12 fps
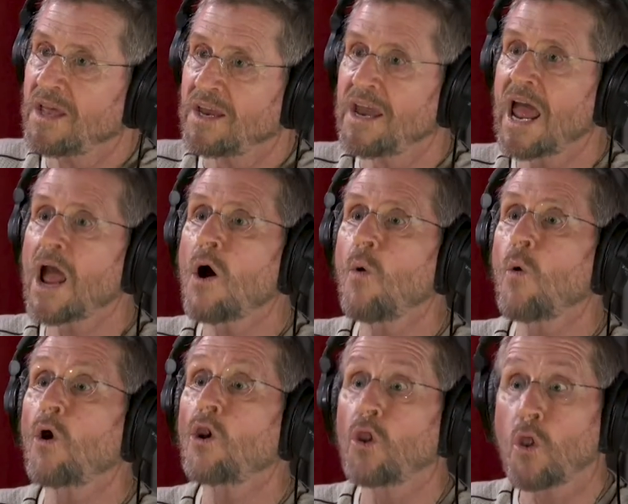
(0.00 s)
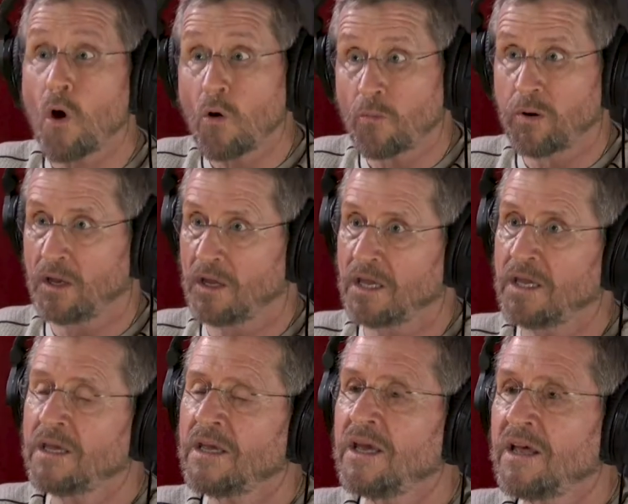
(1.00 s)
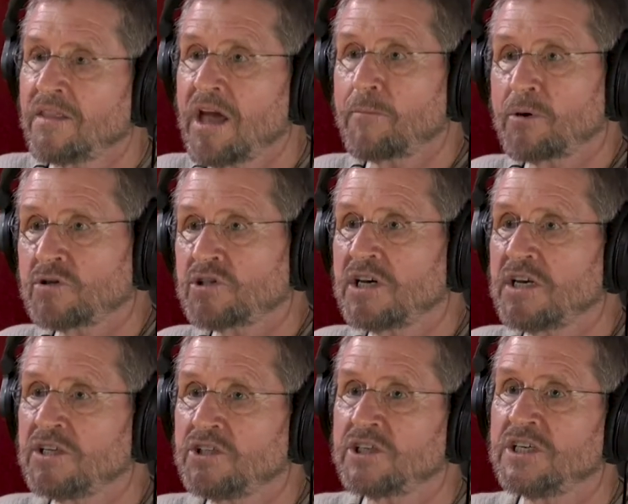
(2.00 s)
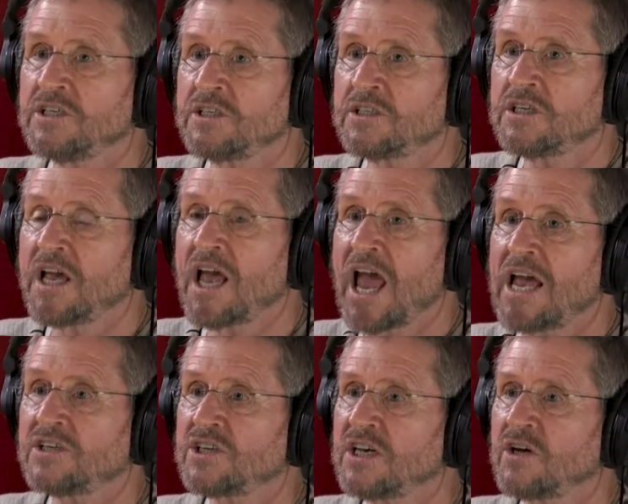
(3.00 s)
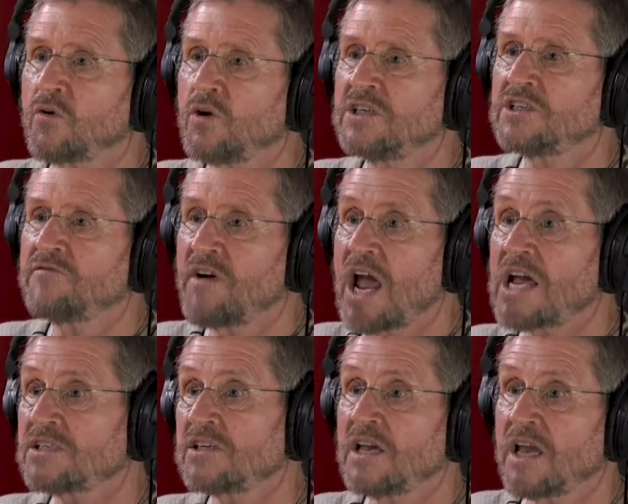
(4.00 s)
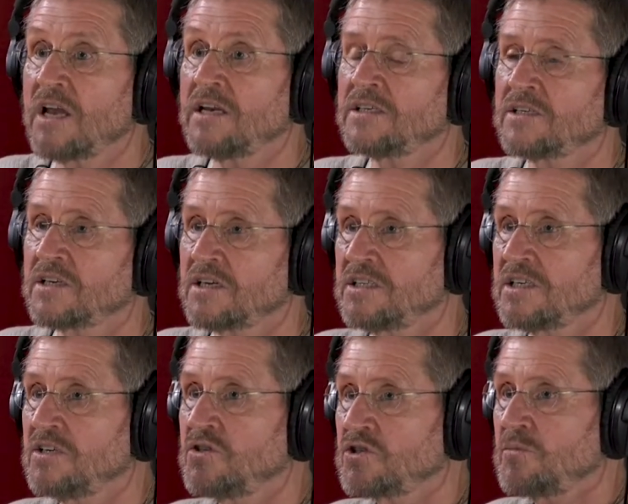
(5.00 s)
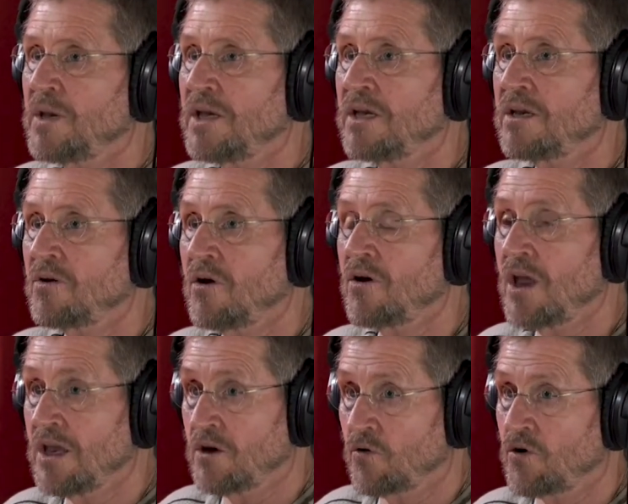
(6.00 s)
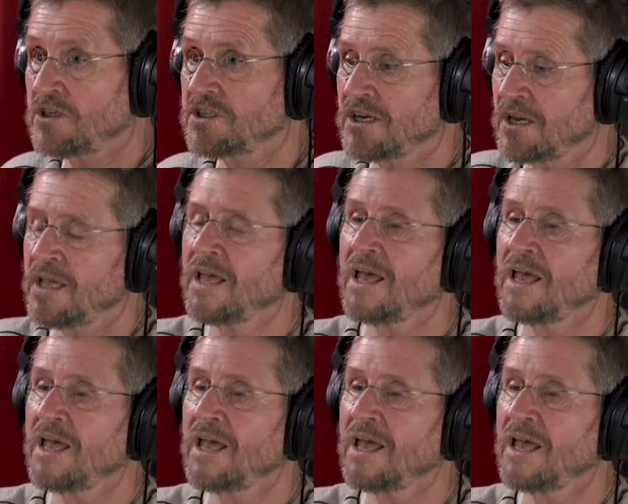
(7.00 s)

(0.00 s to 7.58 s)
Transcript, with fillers: Now, globally, that percentage is has increased vastly and it continues to be in, increasing.